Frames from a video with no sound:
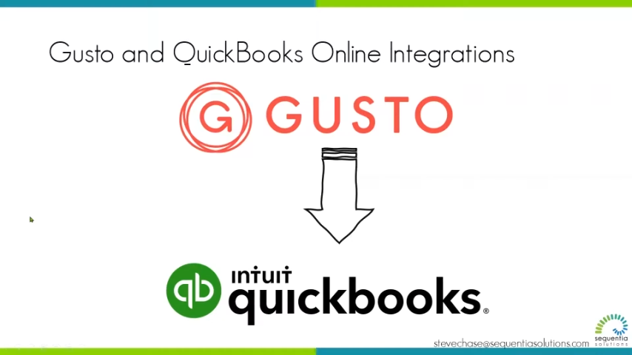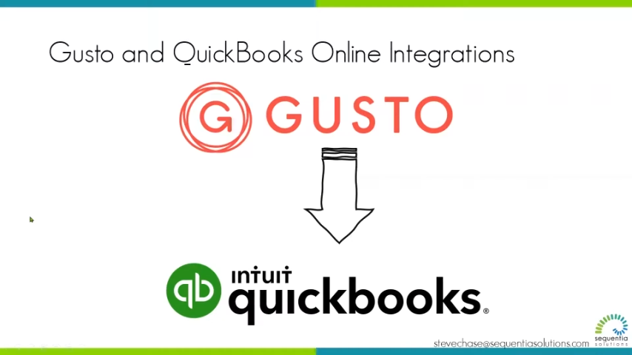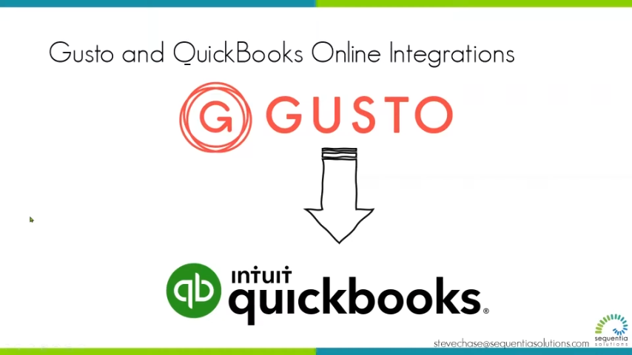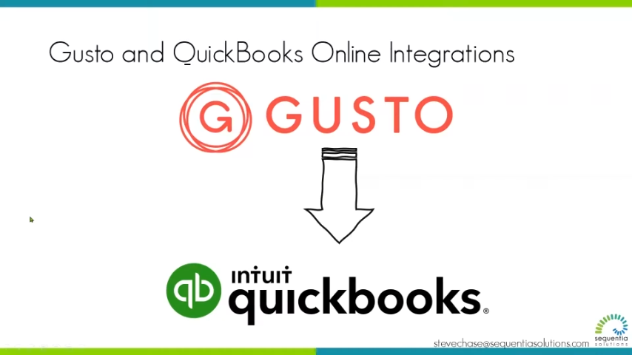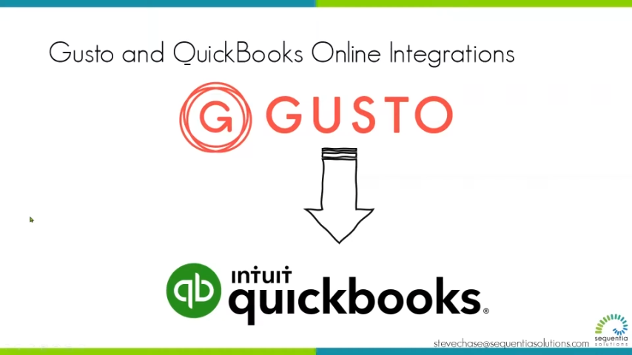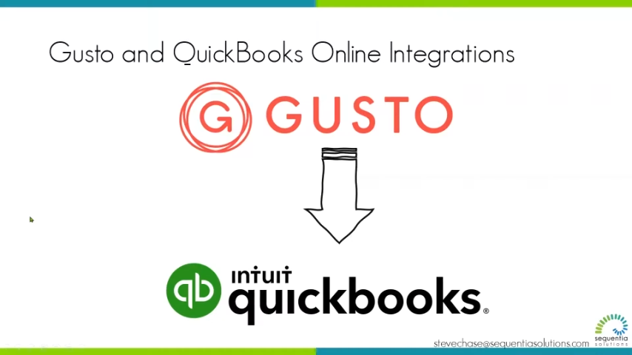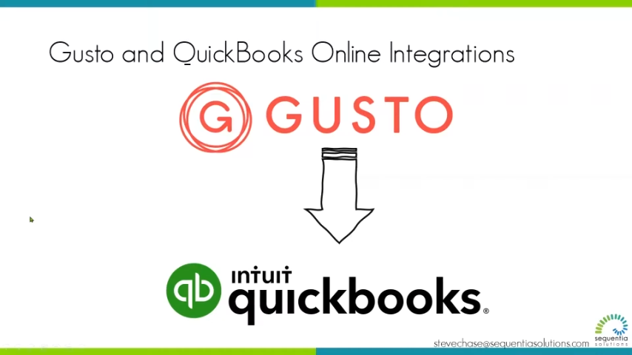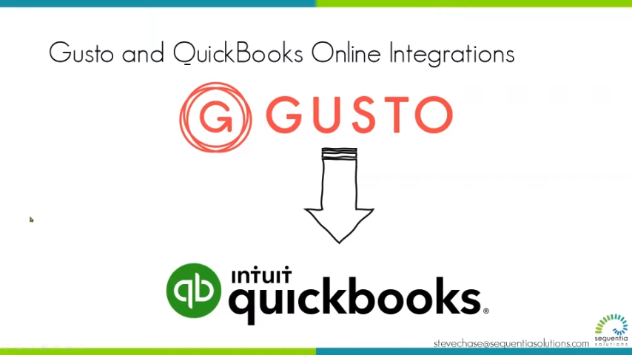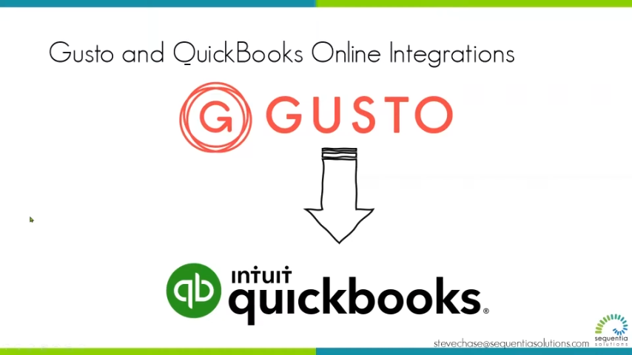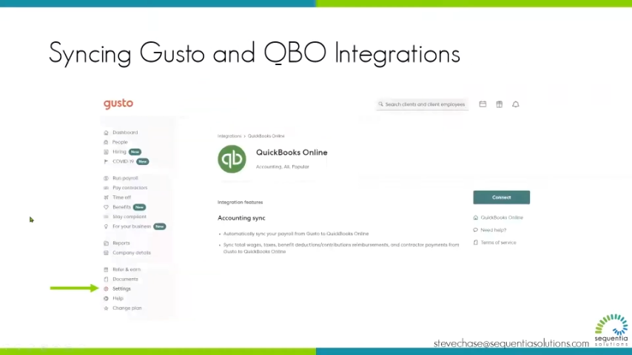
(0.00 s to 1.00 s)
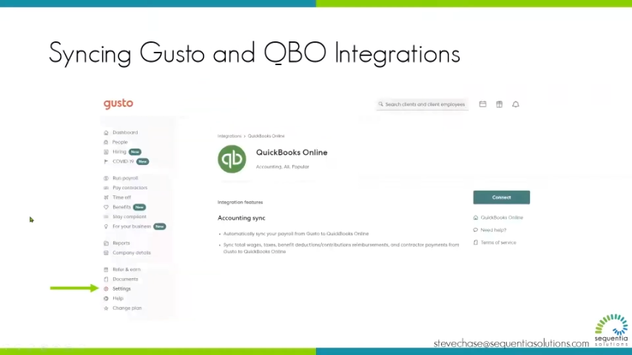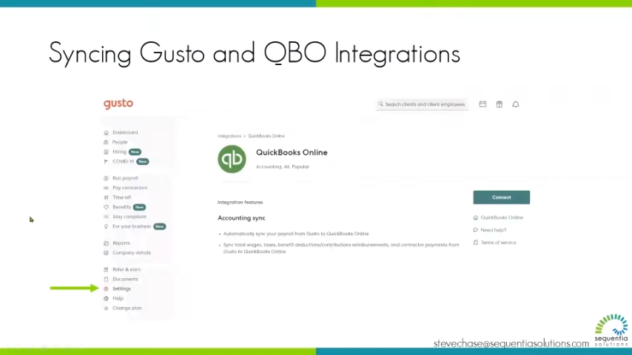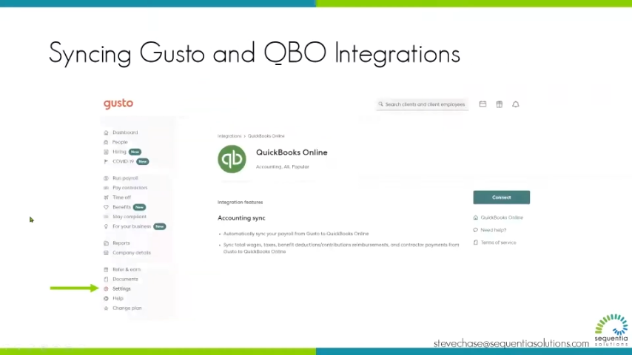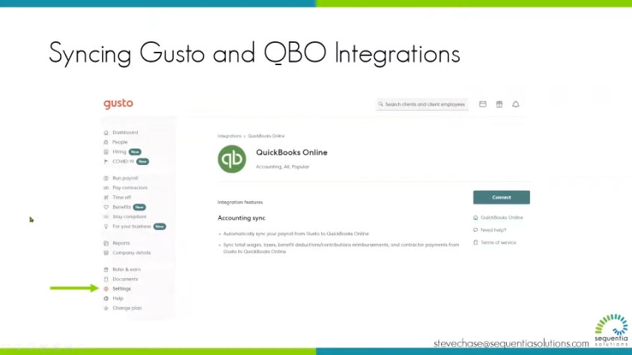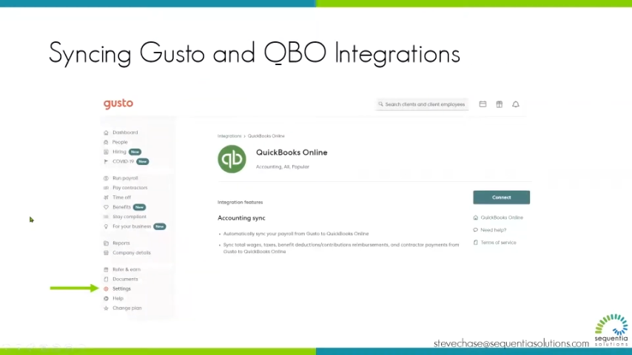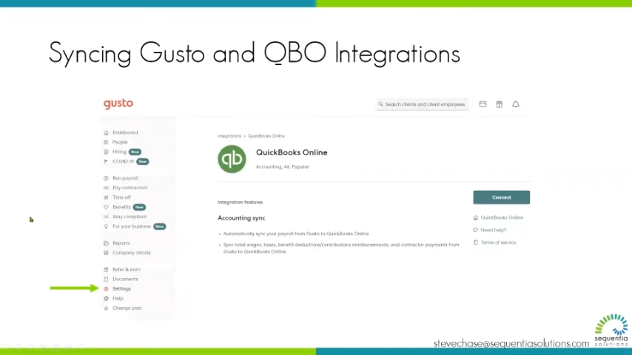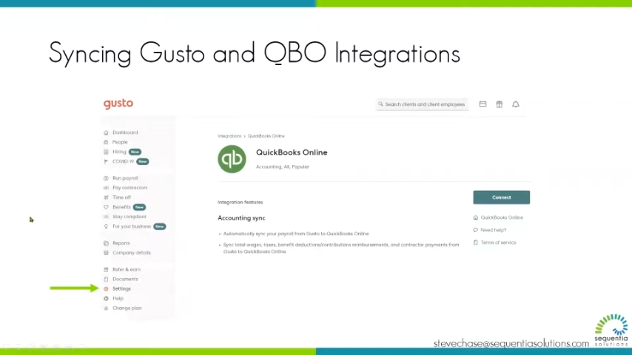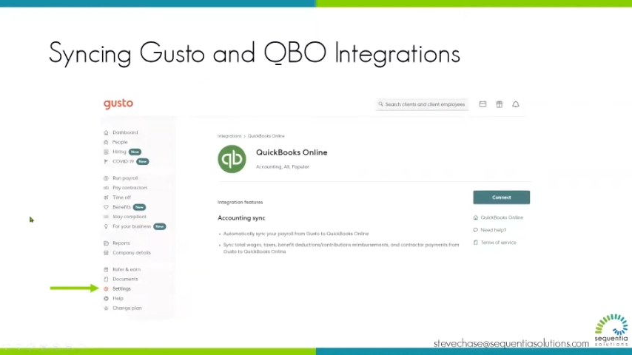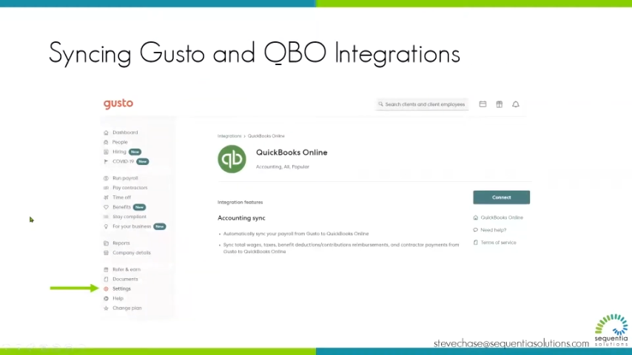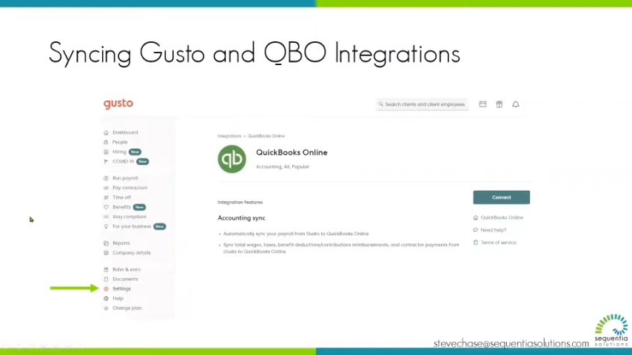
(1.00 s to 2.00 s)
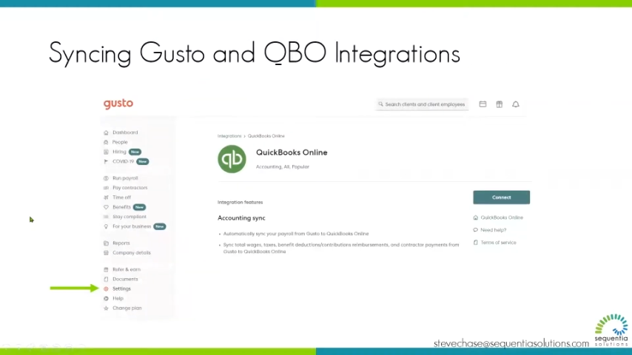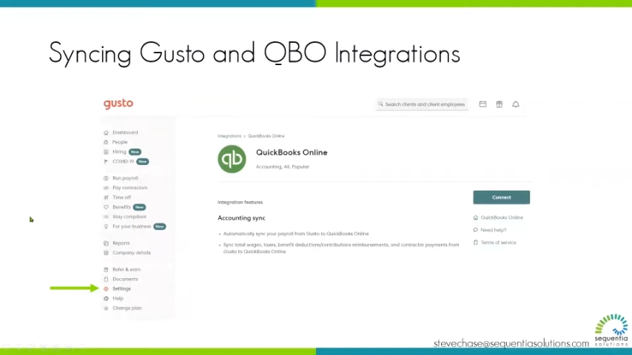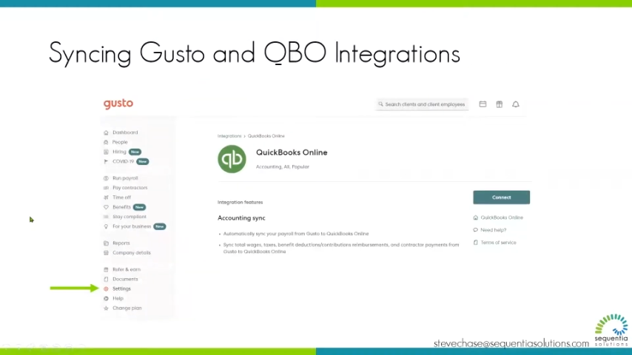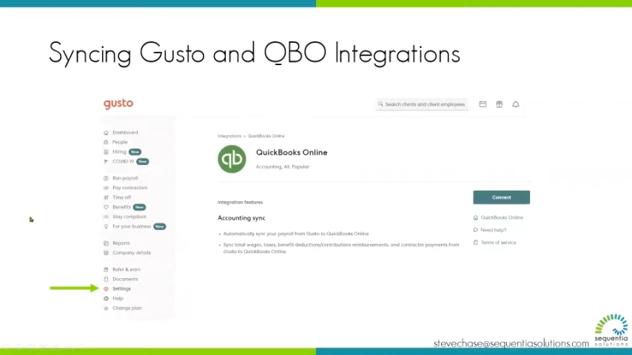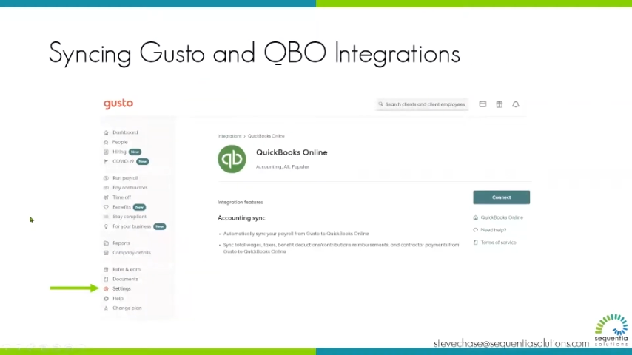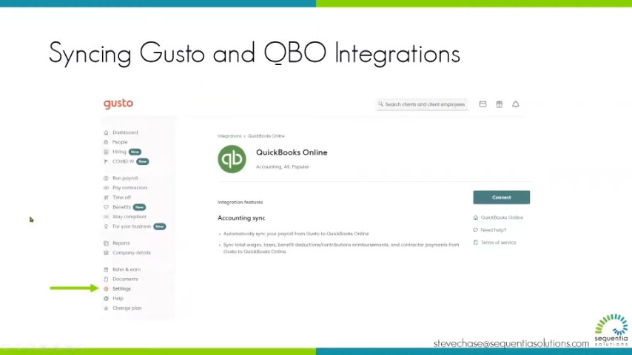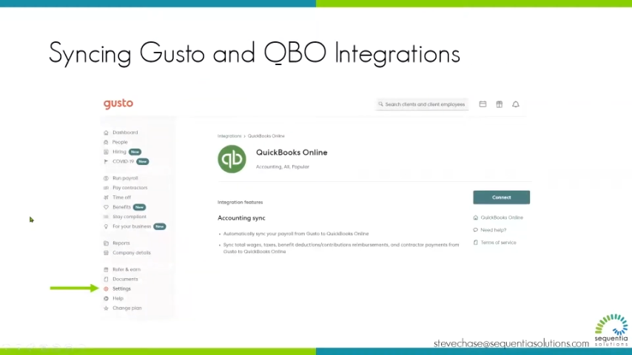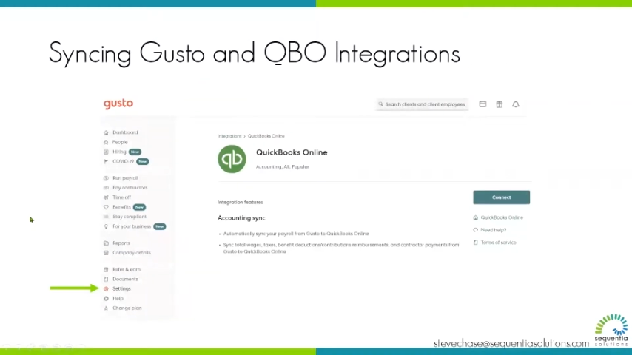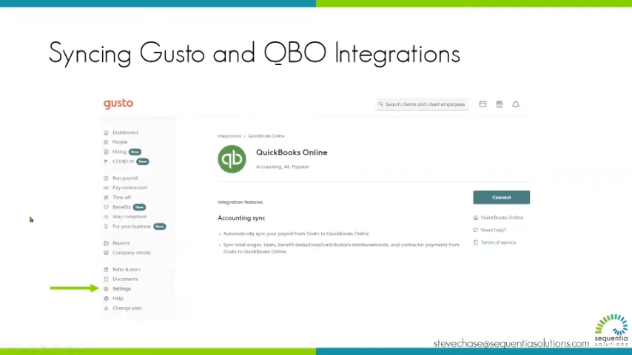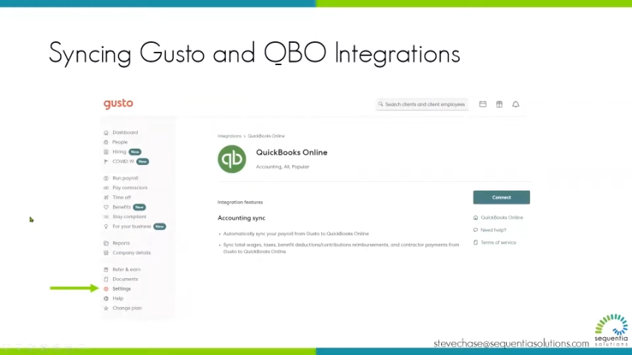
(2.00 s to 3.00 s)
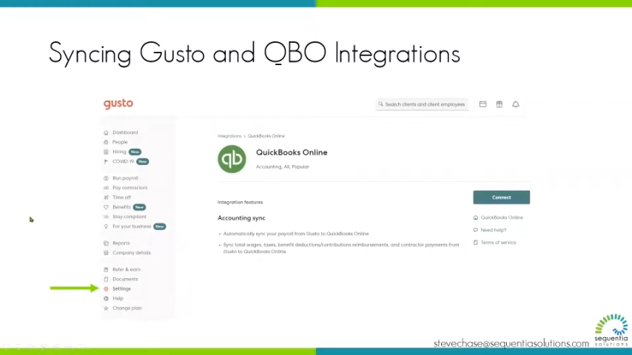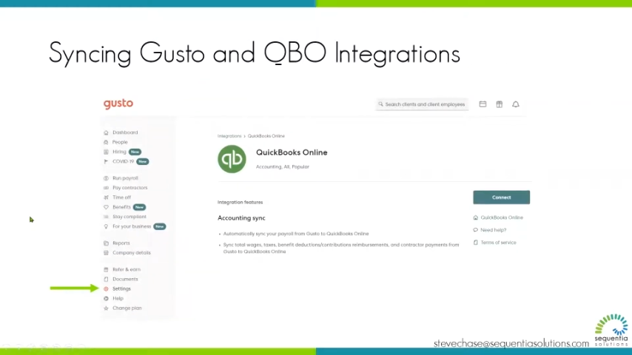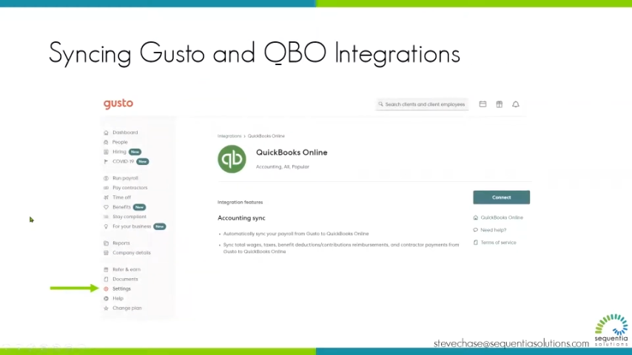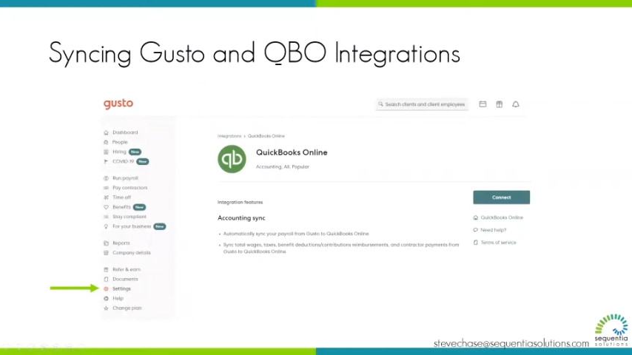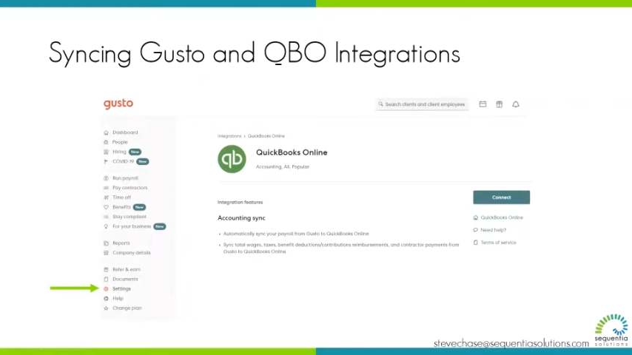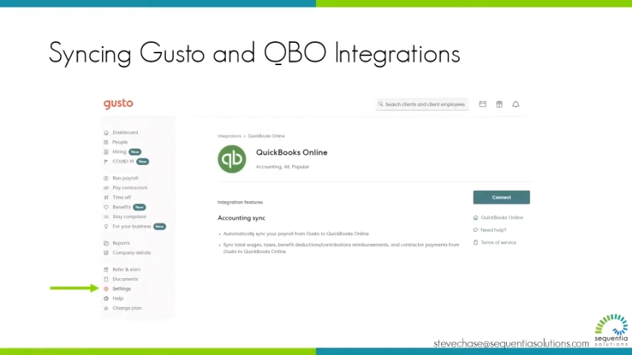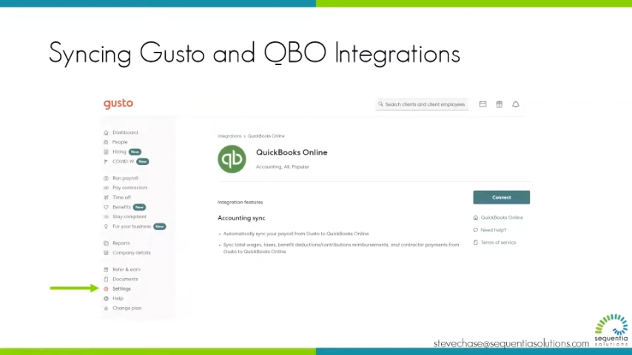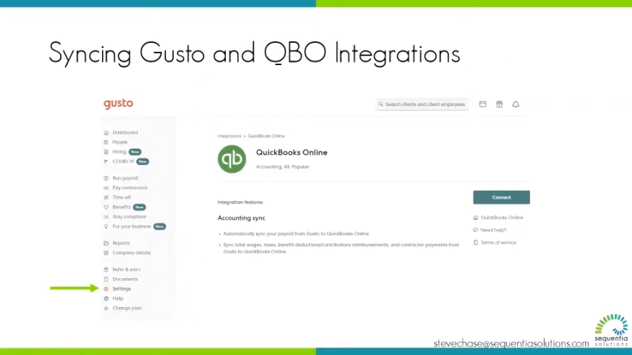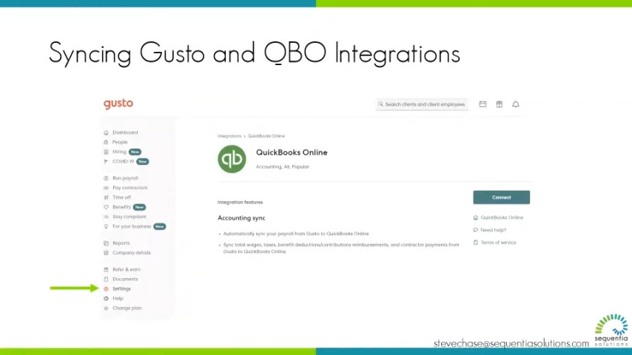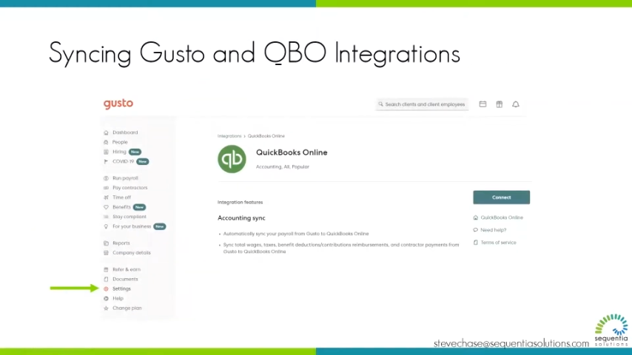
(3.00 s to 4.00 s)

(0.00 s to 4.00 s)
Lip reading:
[unreadable: no face in view]